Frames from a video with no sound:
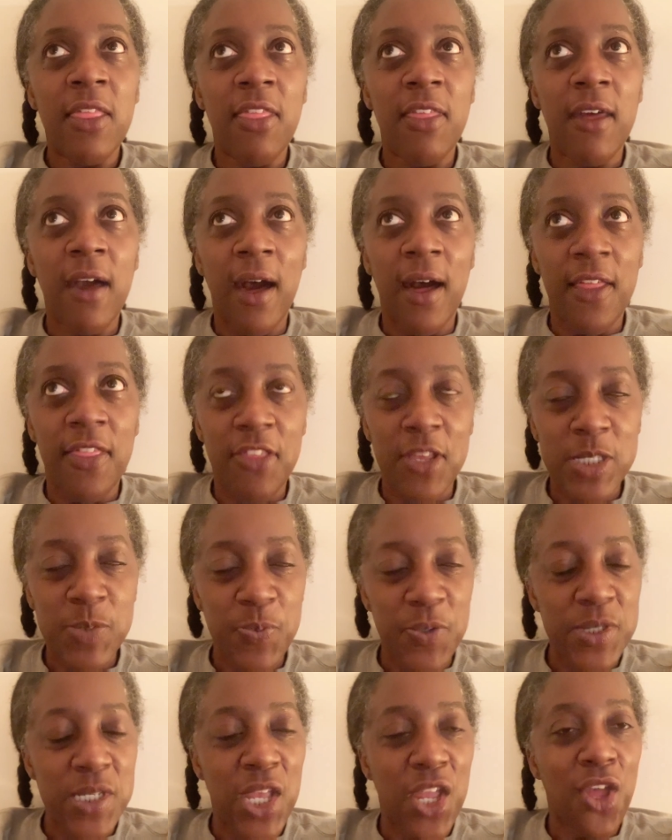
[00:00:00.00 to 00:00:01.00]
this
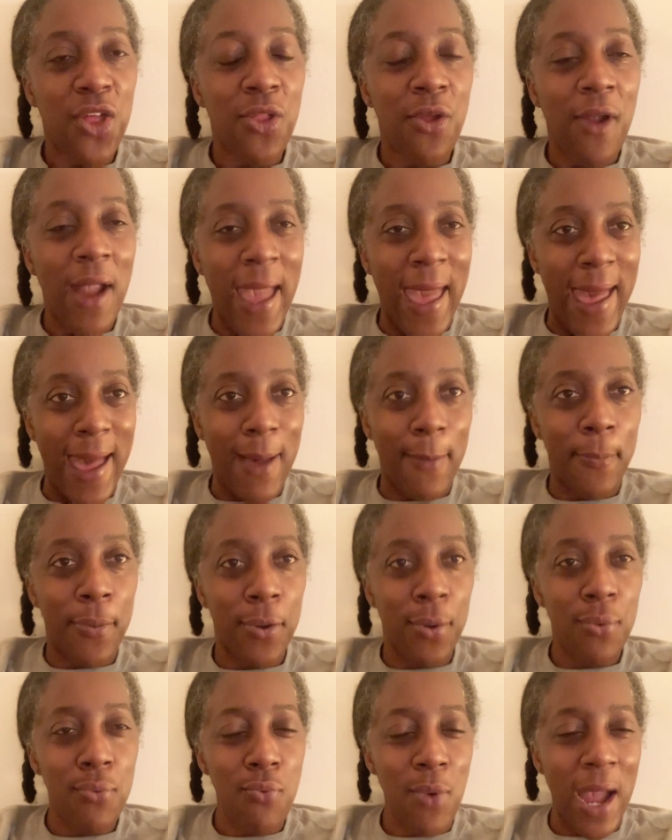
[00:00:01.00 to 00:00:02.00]
particular app,
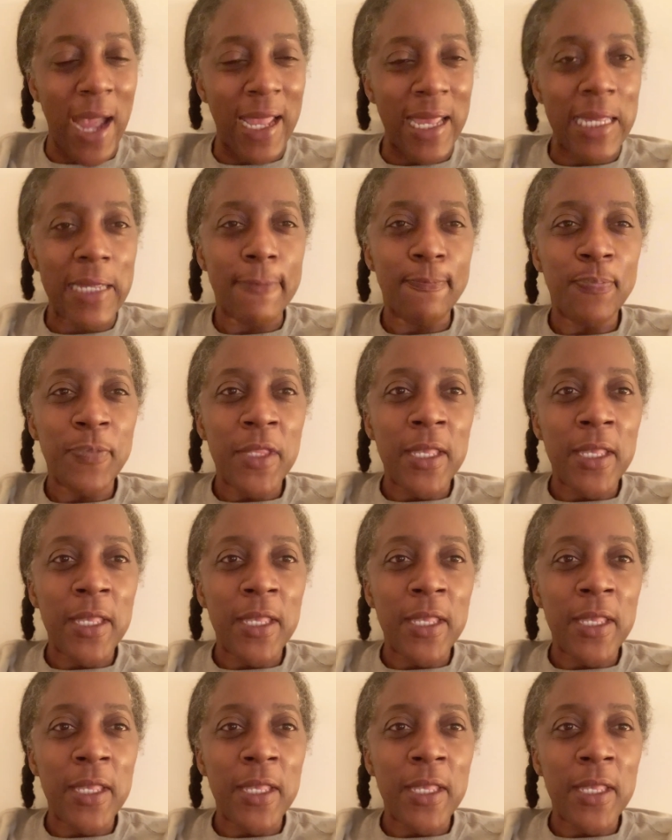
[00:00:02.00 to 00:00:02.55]
right?